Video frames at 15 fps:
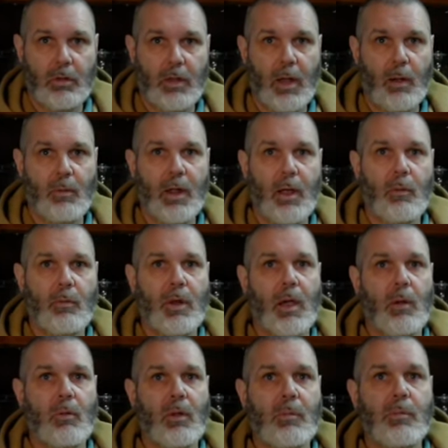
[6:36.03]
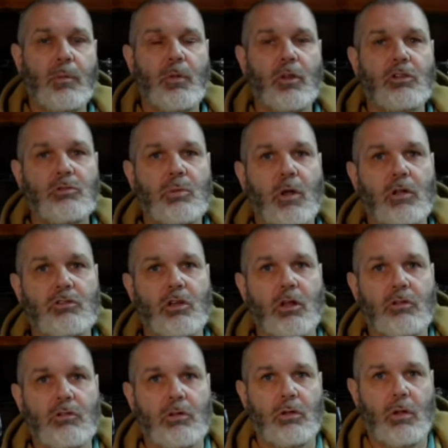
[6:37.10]
now now now let me put this watch
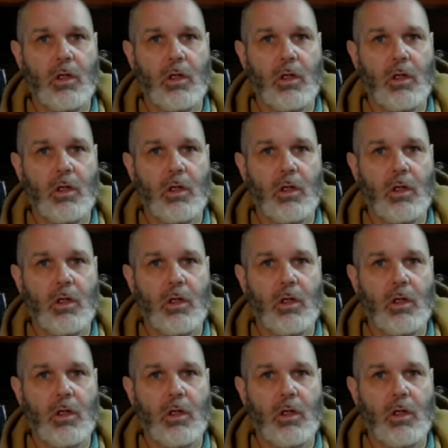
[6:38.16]
on